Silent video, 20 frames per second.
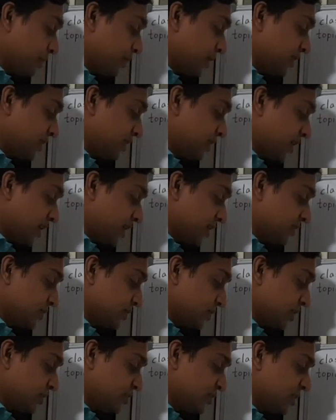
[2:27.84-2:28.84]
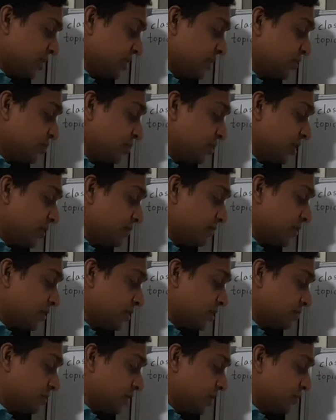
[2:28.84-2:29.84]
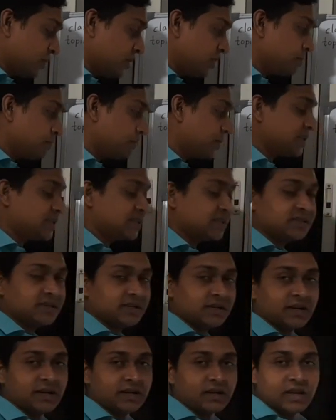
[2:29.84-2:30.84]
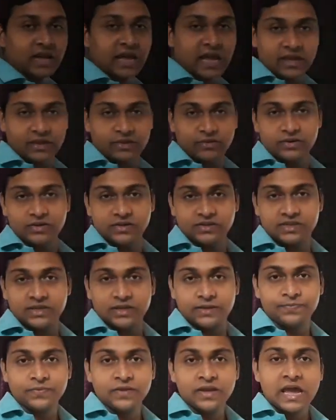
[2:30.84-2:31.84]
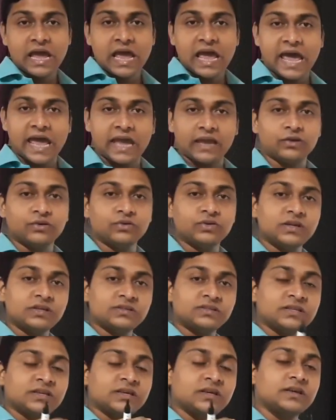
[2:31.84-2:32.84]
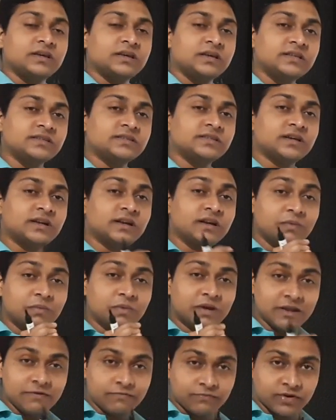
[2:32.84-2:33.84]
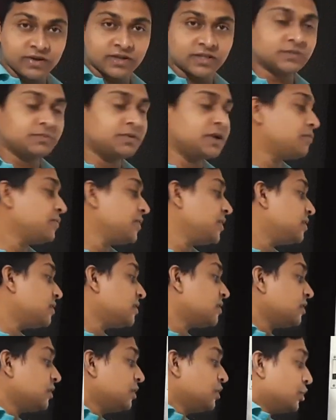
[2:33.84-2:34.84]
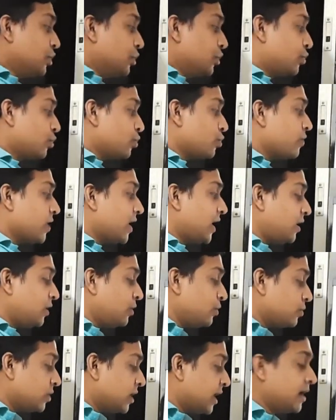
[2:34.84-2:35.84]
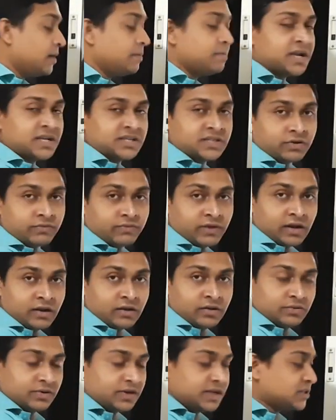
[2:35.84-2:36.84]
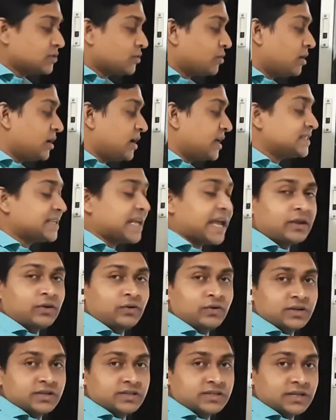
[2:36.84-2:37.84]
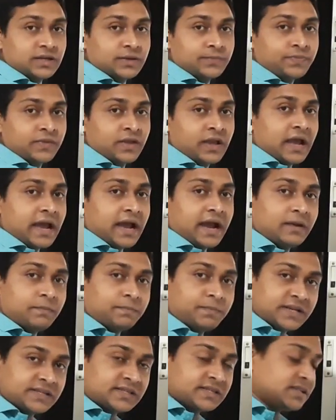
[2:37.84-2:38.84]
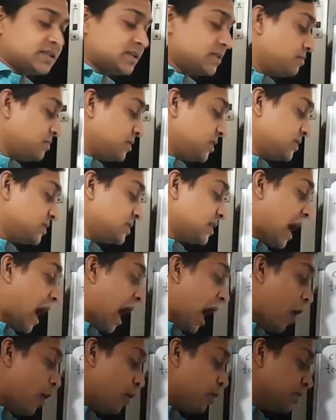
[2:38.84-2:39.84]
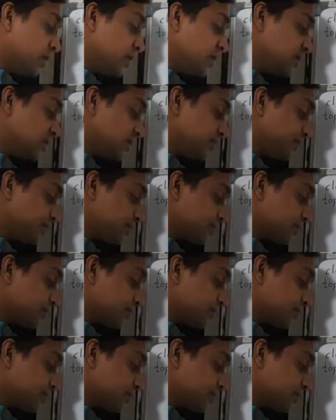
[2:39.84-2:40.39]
precise. Okay, so this is your difference between precision and accuracy. Accuracy is the difference between the true value and measured value. It's called as accuracy. And precision means how much